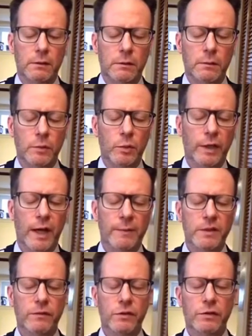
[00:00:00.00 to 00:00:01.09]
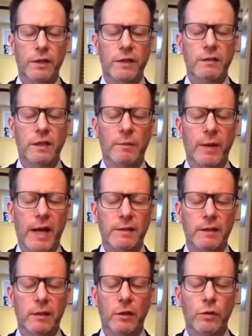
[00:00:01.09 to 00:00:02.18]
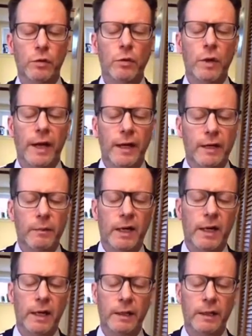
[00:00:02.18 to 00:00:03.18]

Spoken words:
What happens if you just keep asking, who am I?